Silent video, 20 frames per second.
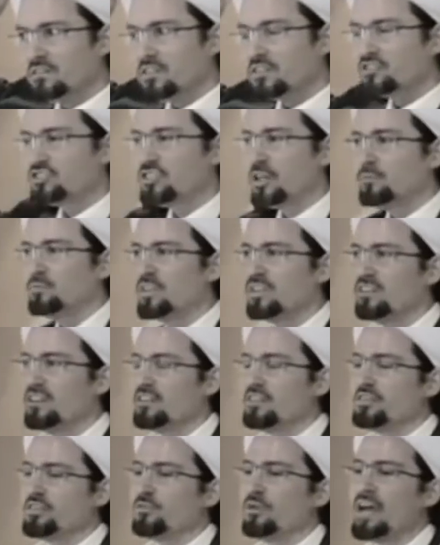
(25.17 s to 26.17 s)
There's something
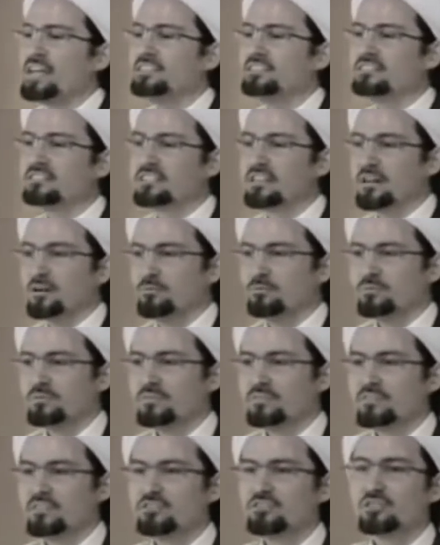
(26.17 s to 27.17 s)
that threatens them.
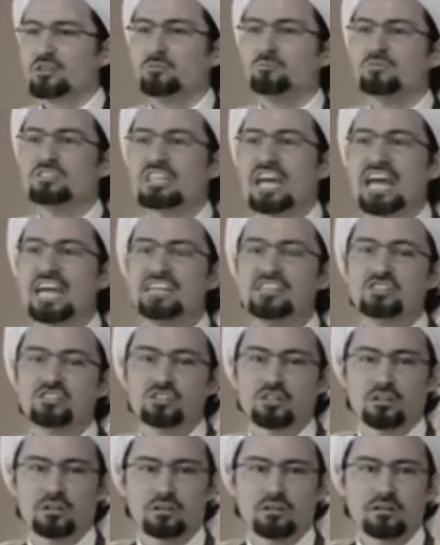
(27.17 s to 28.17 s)
There's some
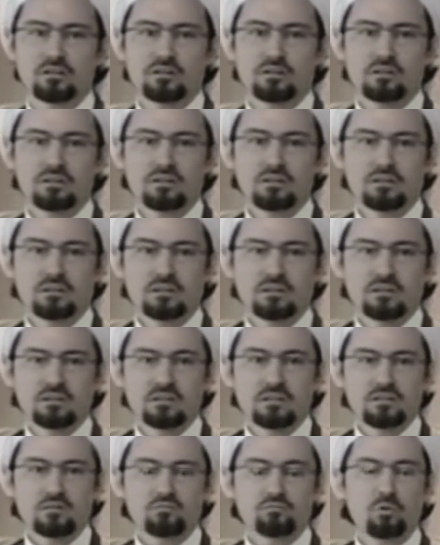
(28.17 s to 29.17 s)
danger.
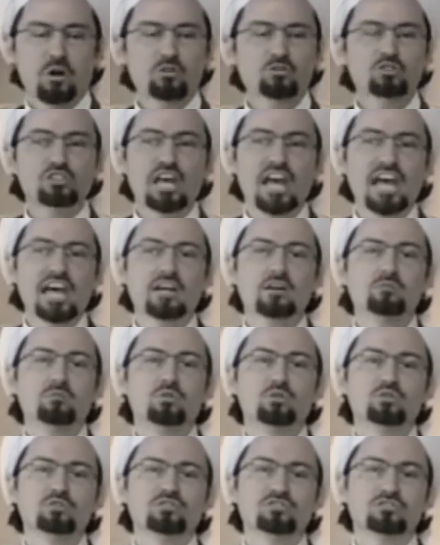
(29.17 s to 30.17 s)
Most
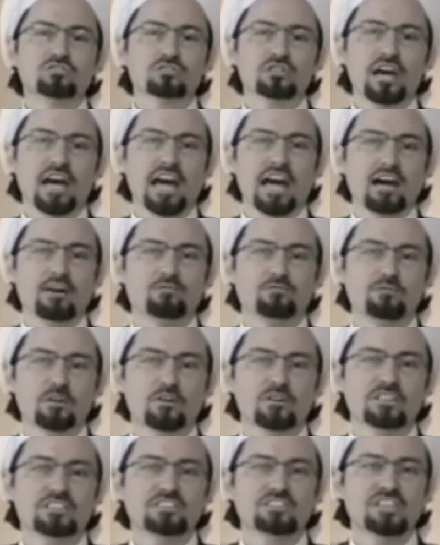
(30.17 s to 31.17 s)
animals have
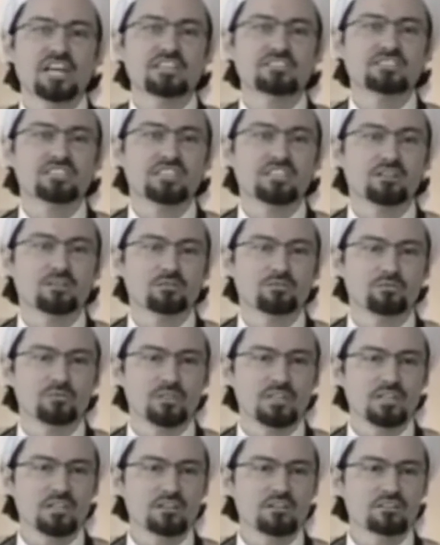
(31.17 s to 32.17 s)
very sensitive
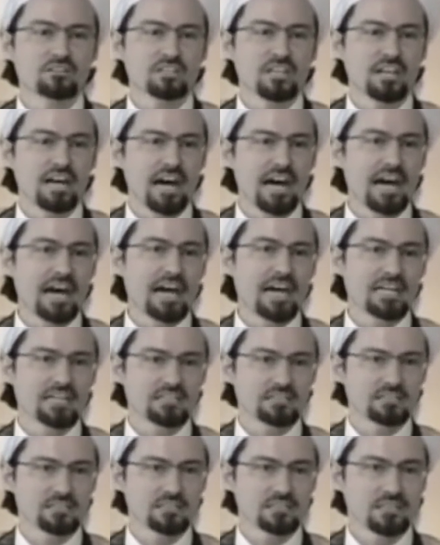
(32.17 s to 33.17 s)
ears and
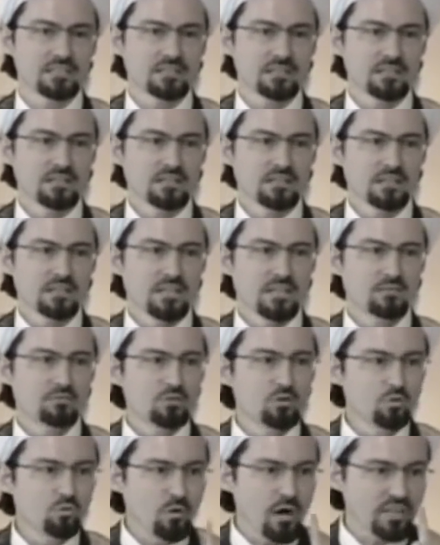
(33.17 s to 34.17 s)
eyes.
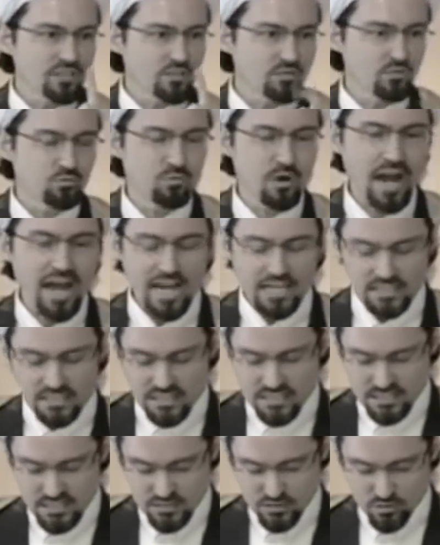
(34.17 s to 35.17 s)
If you watch
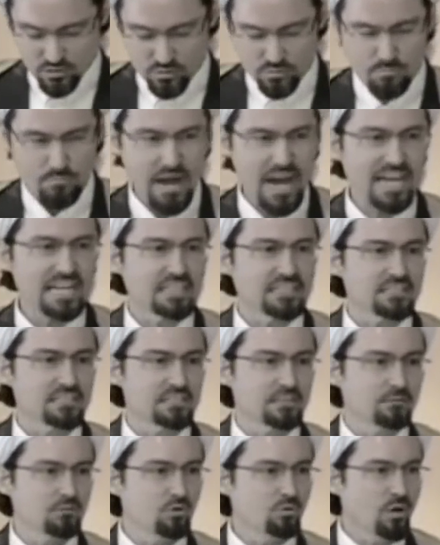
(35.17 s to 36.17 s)
rats or
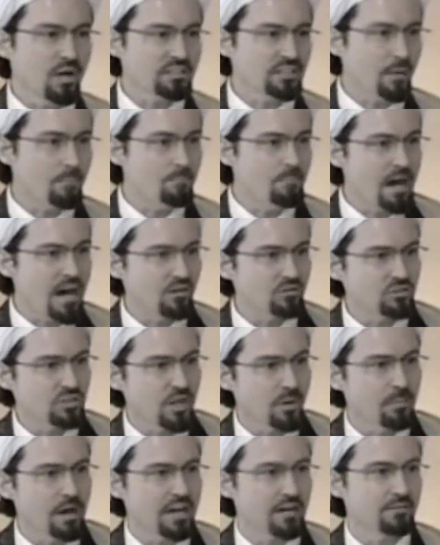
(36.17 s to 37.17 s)
mice, if you watch a mouse
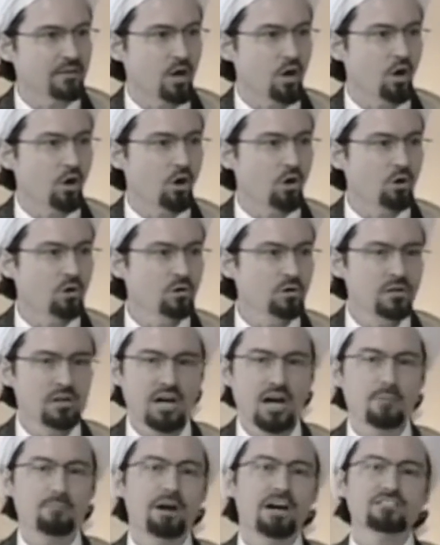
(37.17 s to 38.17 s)
come out of a hole,
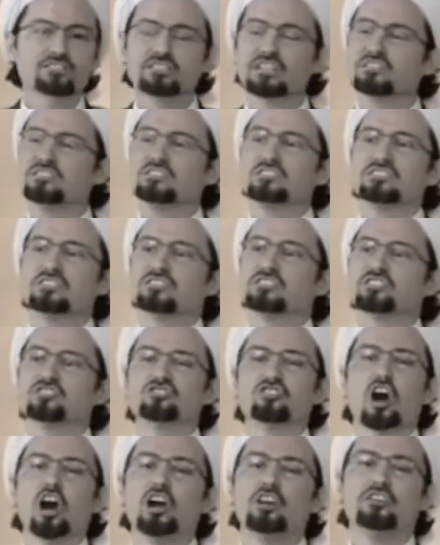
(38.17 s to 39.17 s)
a mouse doesn't
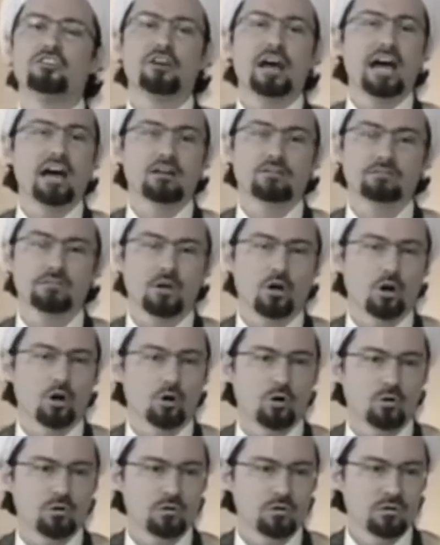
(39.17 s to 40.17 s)
just saunter out of the
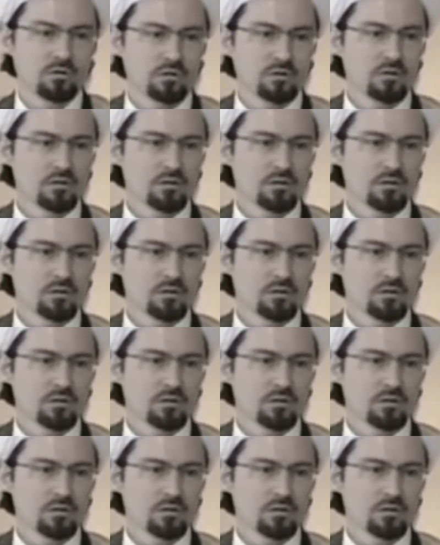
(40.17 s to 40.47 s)
hole.